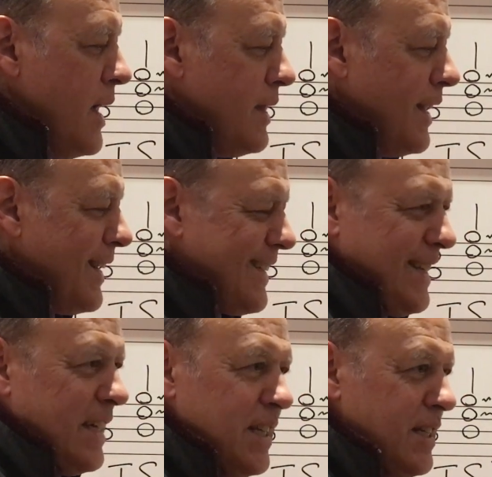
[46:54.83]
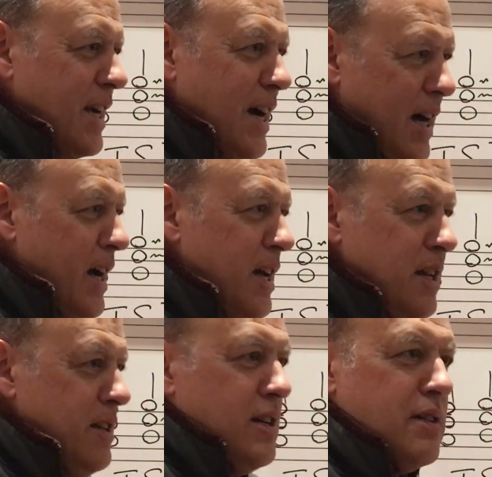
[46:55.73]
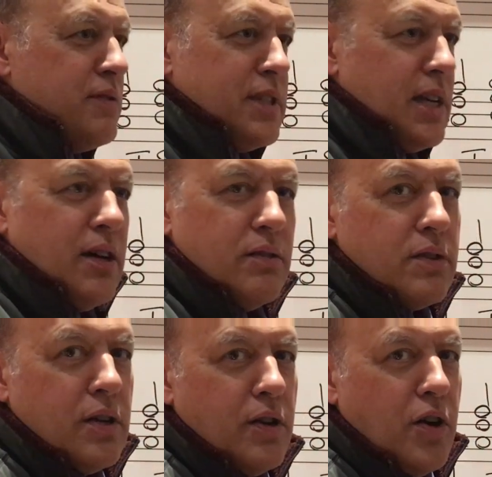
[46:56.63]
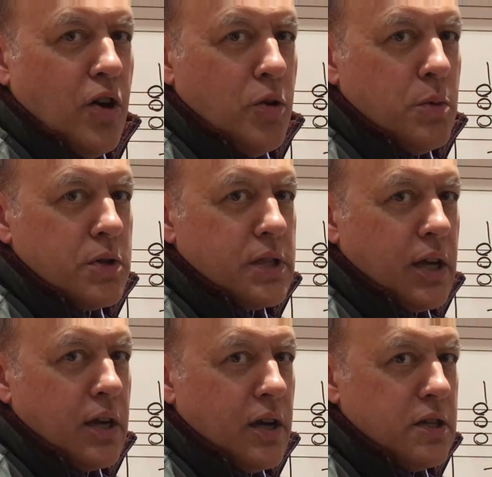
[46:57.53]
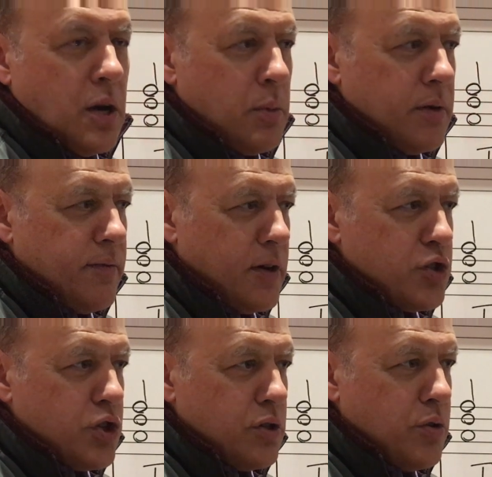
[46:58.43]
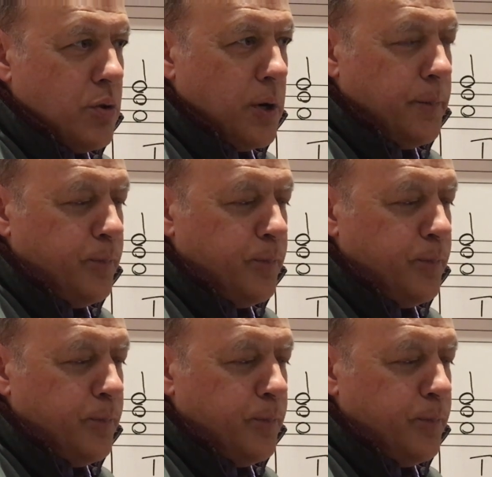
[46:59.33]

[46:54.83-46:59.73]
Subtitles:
that it can kind of sound almost like a dominant function chord.